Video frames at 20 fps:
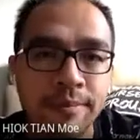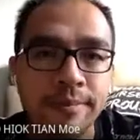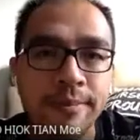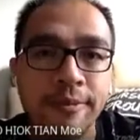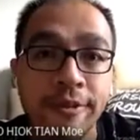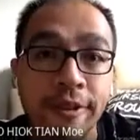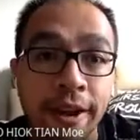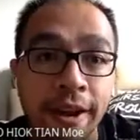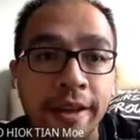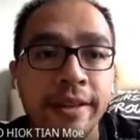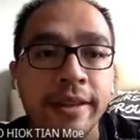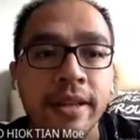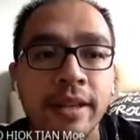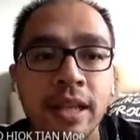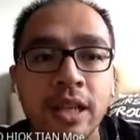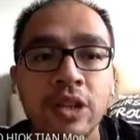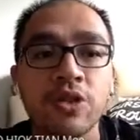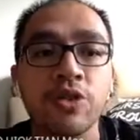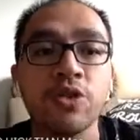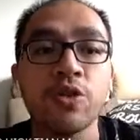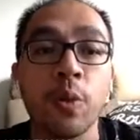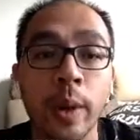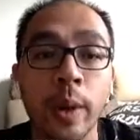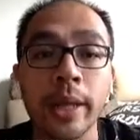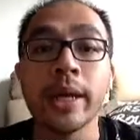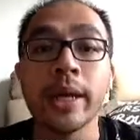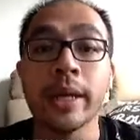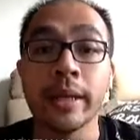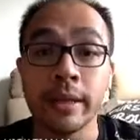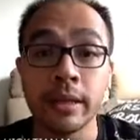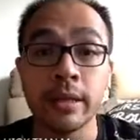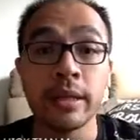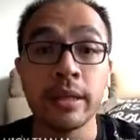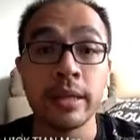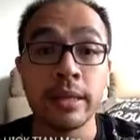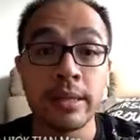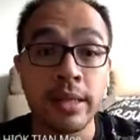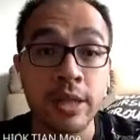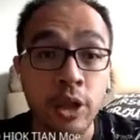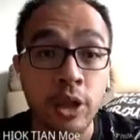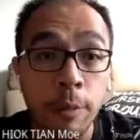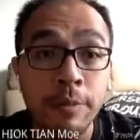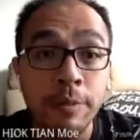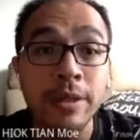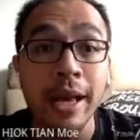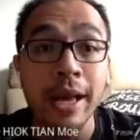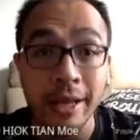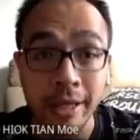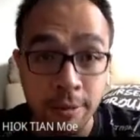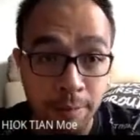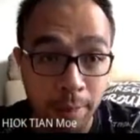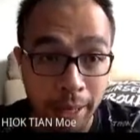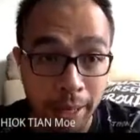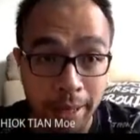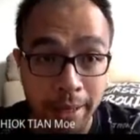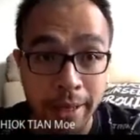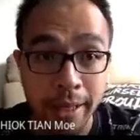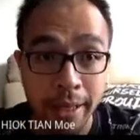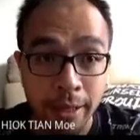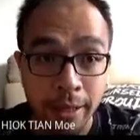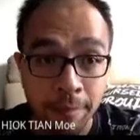Right. You wait until it stops expanding.